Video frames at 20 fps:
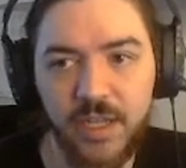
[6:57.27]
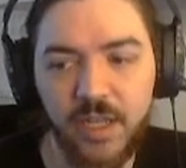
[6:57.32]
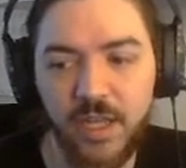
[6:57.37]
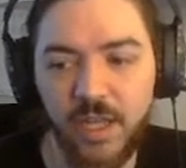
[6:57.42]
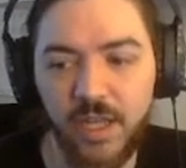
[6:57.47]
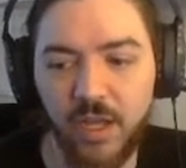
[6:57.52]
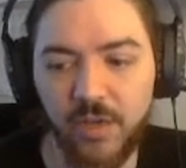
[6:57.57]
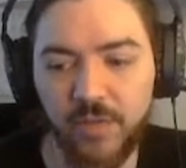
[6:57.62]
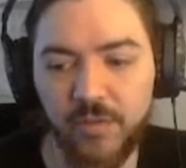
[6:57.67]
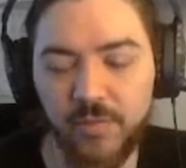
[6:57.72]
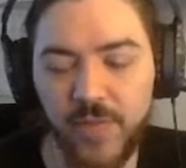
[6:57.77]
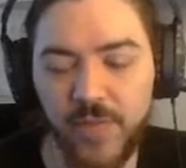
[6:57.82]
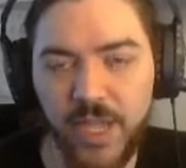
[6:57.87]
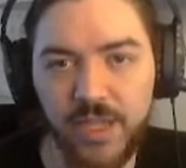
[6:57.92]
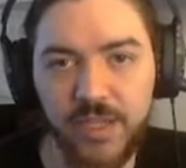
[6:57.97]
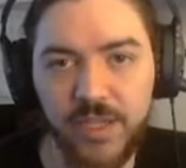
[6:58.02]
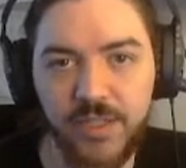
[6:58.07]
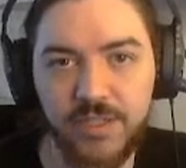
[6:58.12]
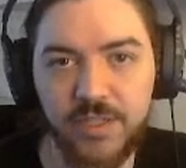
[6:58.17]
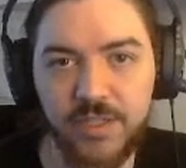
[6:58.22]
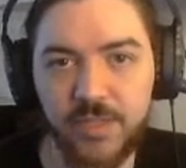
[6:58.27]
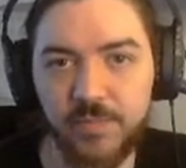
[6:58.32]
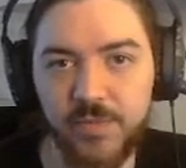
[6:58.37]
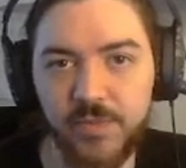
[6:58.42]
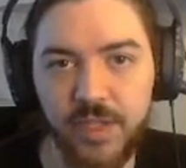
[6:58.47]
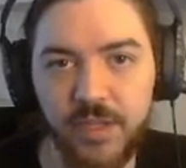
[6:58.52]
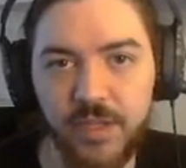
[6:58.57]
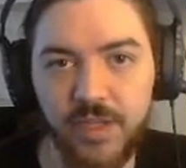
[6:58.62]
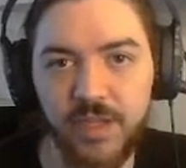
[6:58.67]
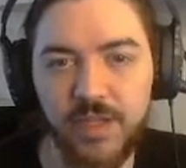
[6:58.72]
of making
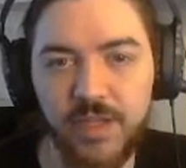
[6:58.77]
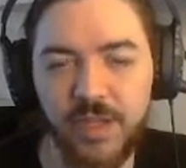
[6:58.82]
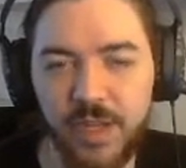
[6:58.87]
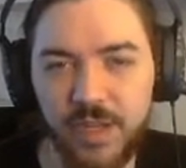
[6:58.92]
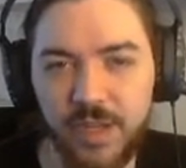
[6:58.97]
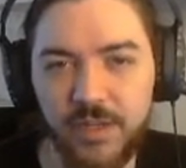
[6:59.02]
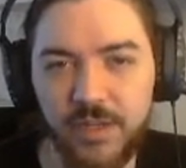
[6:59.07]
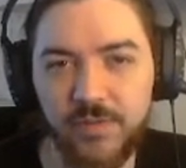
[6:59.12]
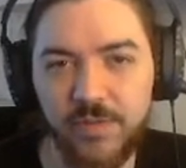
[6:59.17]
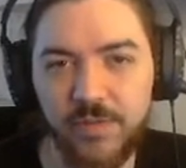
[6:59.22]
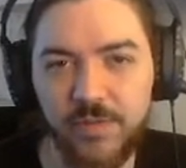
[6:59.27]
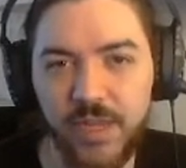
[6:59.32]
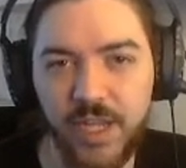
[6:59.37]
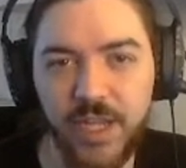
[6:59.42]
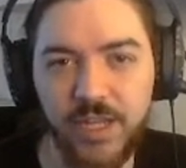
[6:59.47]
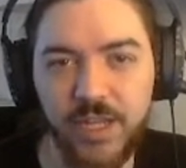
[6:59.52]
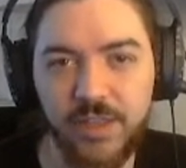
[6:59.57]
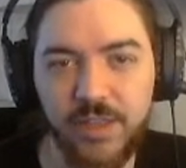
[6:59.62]
something kind of like the